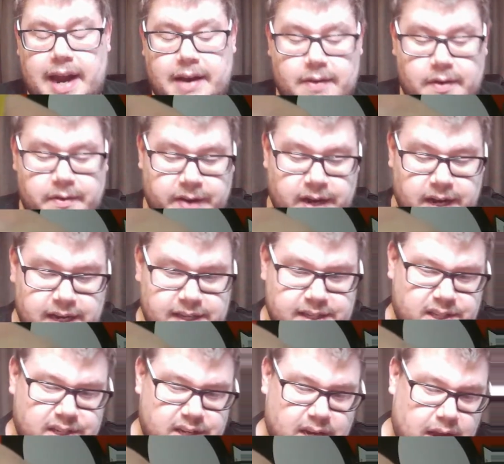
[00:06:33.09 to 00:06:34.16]

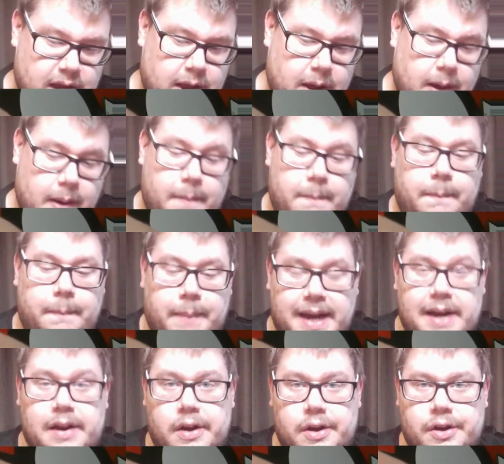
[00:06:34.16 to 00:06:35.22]
reverse
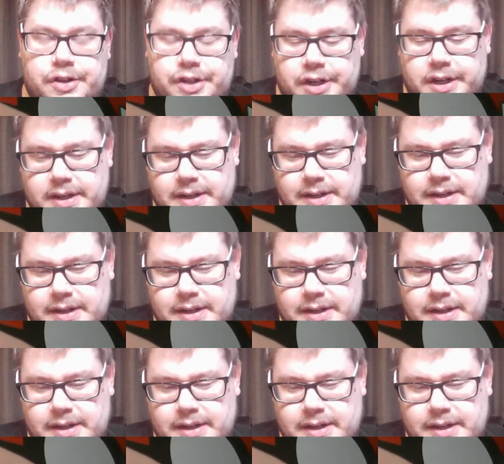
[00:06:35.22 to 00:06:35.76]
Pincushion,